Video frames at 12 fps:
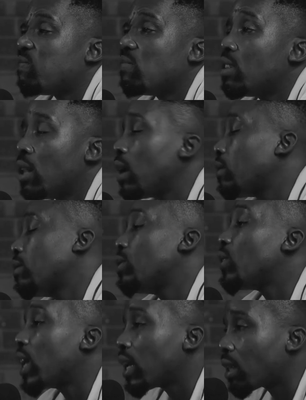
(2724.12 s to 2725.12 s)
lesson
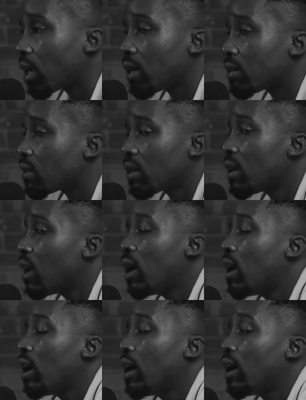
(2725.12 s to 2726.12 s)
you can get
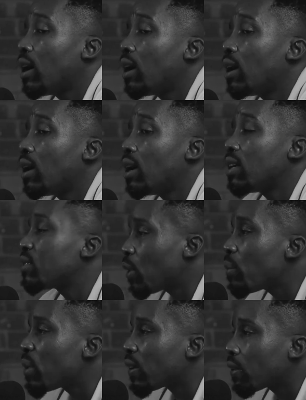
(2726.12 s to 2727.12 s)
is
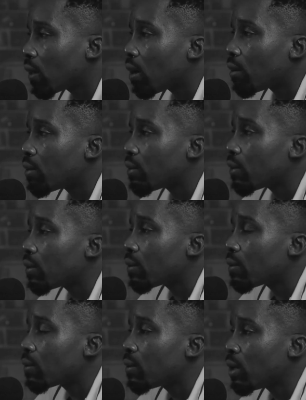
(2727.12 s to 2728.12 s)
from yourself.
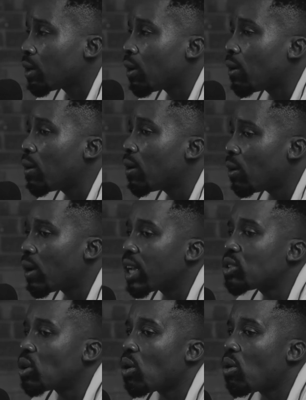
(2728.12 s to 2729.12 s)
Look
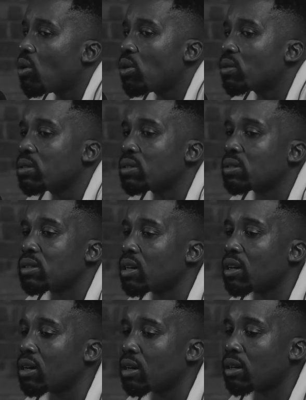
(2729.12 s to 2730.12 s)
at your own
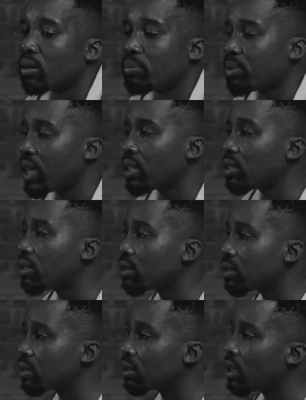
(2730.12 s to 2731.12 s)

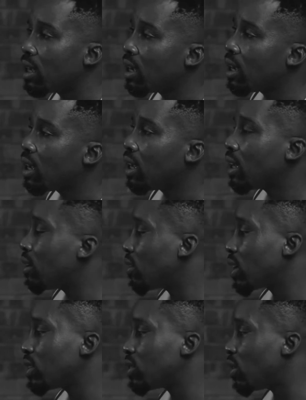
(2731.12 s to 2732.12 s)
prejudice,
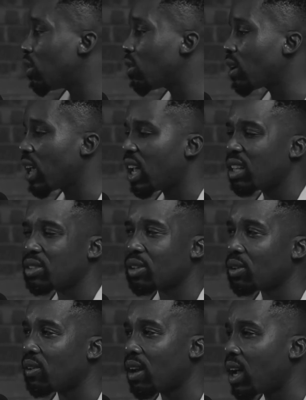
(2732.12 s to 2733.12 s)
look at your own hate
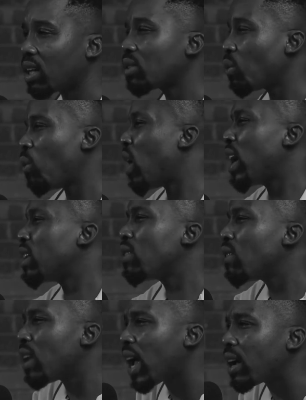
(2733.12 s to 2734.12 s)
and your likes. Why do
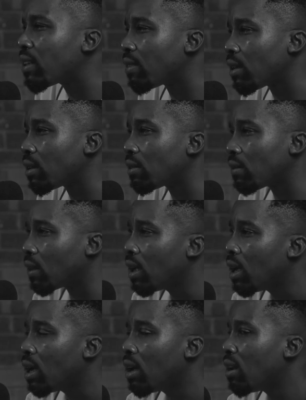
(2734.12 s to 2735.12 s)
you like that?
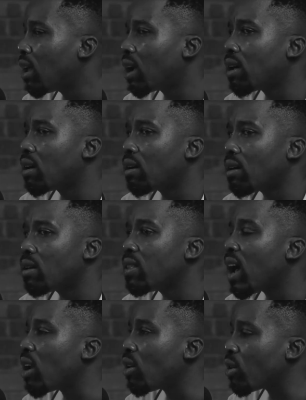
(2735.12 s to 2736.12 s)
Like
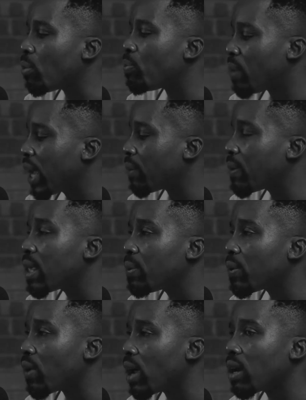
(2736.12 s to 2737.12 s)
there are a lot of black
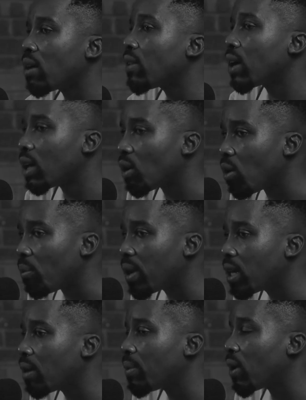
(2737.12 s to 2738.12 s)
people right now that can
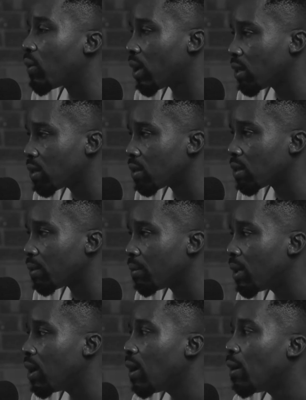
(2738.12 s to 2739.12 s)
complain about racism,
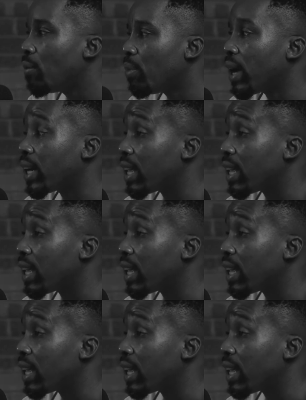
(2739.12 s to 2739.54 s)
but